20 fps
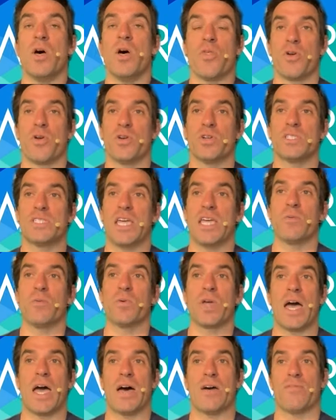Thursday,
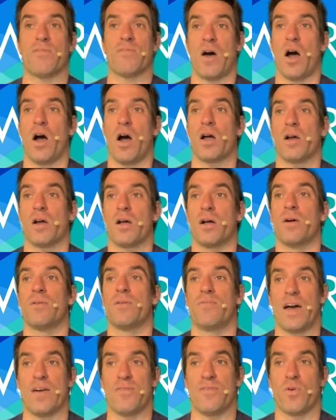we have our
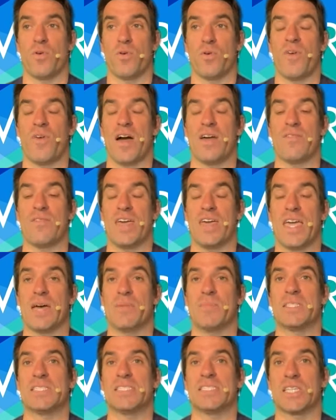5:45
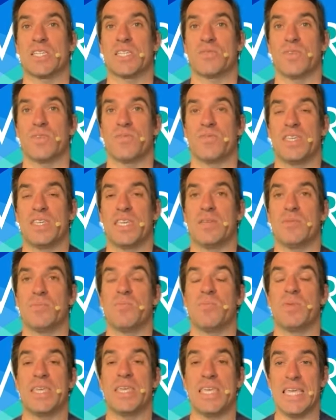a.m. and 6:15
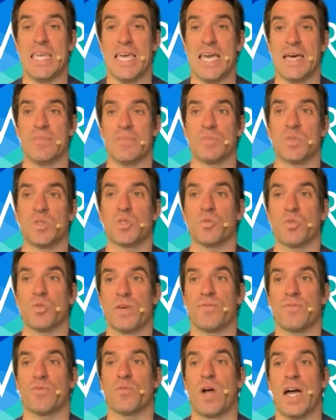p.m.
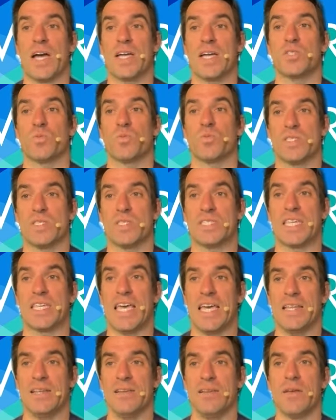Zwift rides once
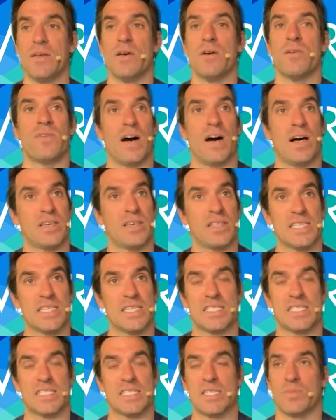again, following that
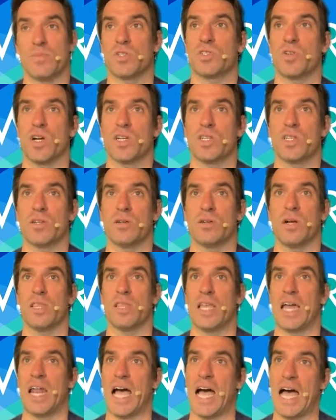similar structure,
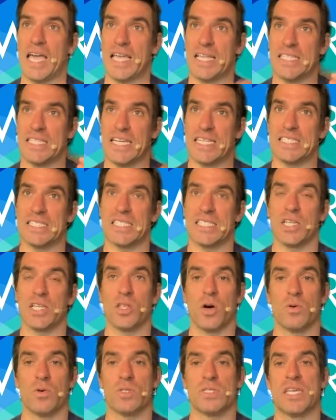a lot of high intensity,
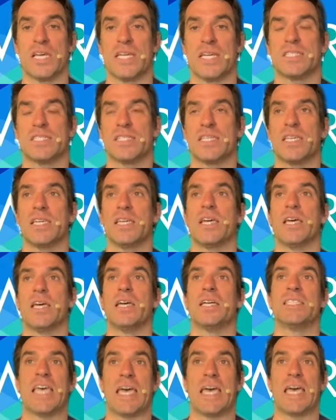low intensity,
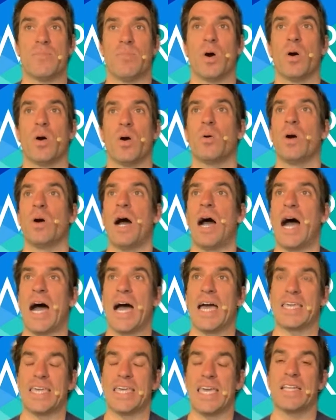tempo,
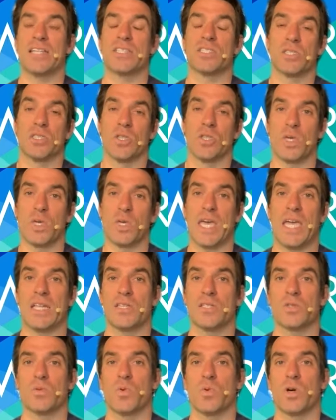high cadence, low
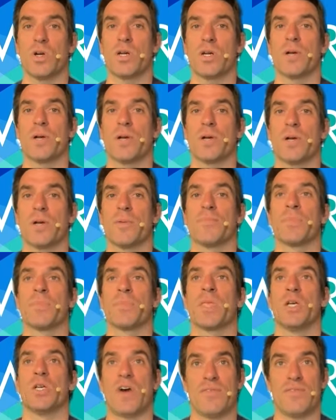cadence work.
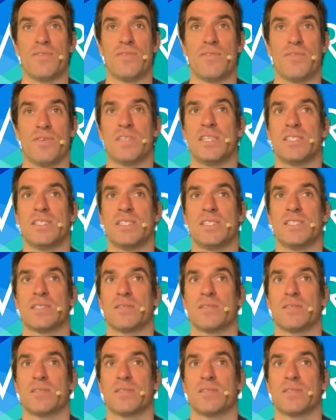5:45